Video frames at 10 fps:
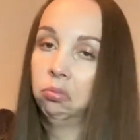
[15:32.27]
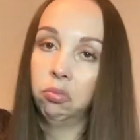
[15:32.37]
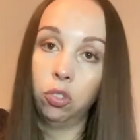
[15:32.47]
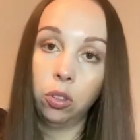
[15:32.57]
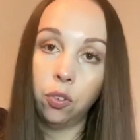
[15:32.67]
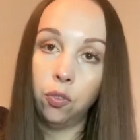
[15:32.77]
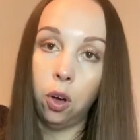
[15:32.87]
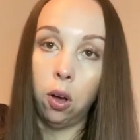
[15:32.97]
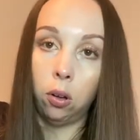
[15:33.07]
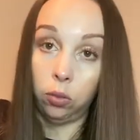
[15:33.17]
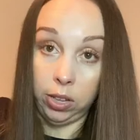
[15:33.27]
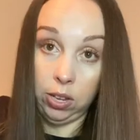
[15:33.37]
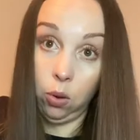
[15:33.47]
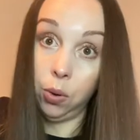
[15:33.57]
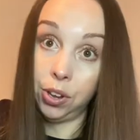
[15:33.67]
for the fall like
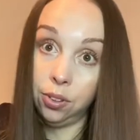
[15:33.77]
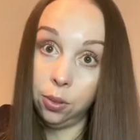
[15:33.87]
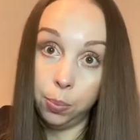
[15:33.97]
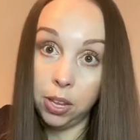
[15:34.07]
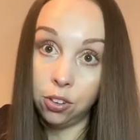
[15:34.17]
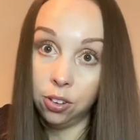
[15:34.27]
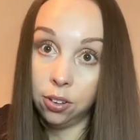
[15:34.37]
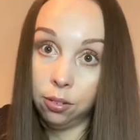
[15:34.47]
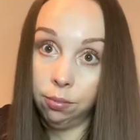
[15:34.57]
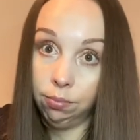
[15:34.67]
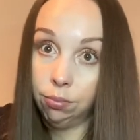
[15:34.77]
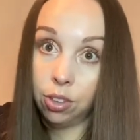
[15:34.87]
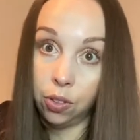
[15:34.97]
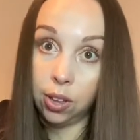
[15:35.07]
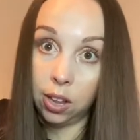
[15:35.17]
going to the beach in
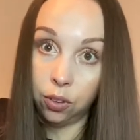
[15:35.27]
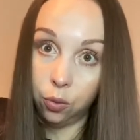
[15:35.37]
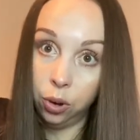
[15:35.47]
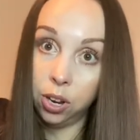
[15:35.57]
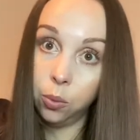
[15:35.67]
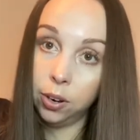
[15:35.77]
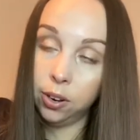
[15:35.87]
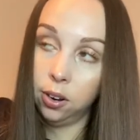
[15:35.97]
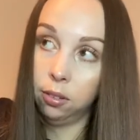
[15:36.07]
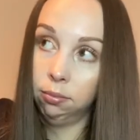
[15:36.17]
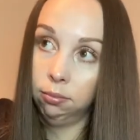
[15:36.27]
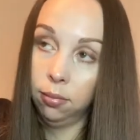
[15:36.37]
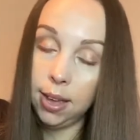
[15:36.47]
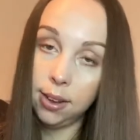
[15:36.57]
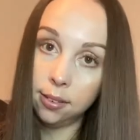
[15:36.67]
Southern California where
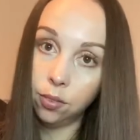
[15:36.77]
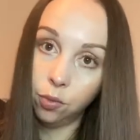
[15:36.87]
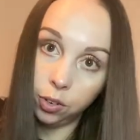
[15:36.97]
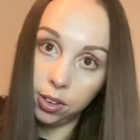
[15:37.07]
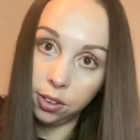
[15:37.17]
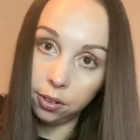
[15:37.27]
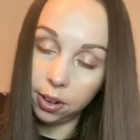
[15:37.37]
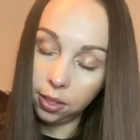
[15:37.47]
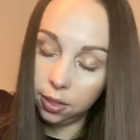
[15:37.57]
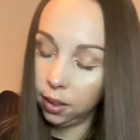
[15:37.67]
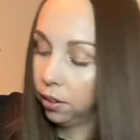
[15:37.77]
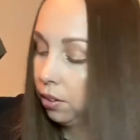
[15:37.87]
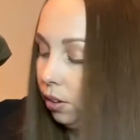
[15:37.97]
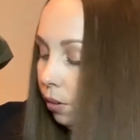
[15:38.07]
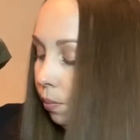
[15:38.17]
it doesn't freeze or anything.
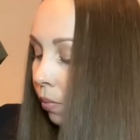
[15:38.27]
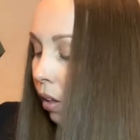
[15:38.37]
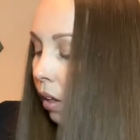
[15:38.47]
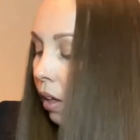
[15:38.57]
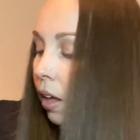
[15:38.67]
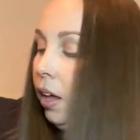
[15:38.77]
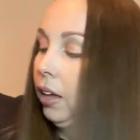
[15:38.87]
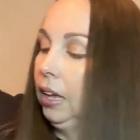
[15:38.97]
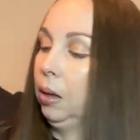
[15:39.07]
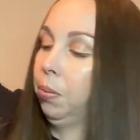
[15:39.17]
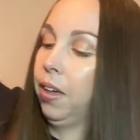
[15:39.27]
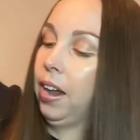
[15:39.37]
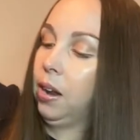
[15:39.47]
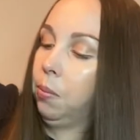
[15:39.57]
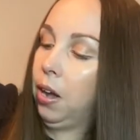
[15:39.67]
So keep that
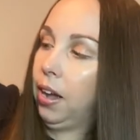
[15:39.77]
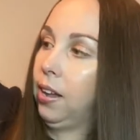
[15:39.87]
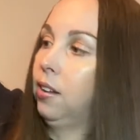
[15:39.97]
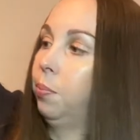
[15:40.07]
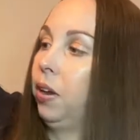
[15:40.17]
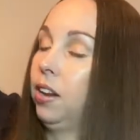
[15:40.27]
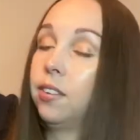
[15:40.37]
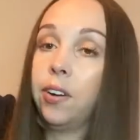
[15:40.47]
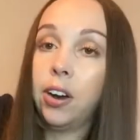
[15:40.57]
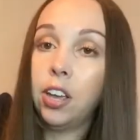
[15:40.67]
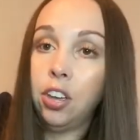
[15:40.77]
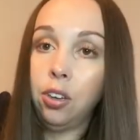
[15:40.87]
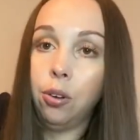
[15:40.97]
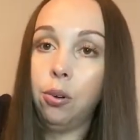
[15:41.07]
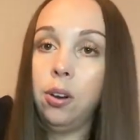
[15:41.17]
in mind, but it's very
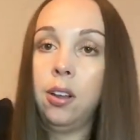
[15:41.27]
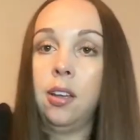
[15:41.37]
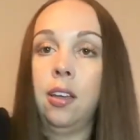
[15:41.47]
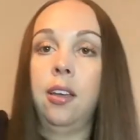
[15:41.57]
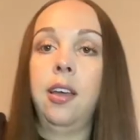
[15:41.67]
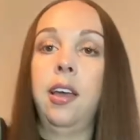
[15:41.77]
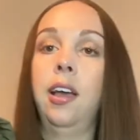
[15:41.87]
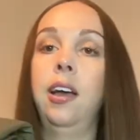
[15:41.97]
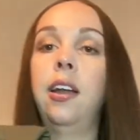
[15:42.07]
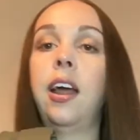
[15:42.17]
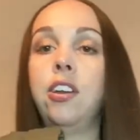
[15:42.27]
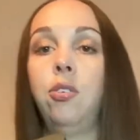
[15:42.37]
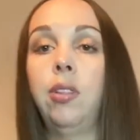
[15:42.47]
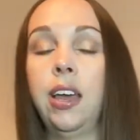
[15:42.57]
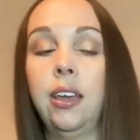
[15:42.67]
cute and I do
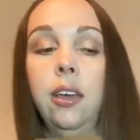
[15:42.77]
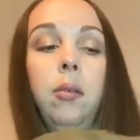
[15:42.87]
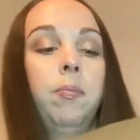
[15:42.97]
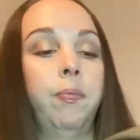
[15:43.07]
like it.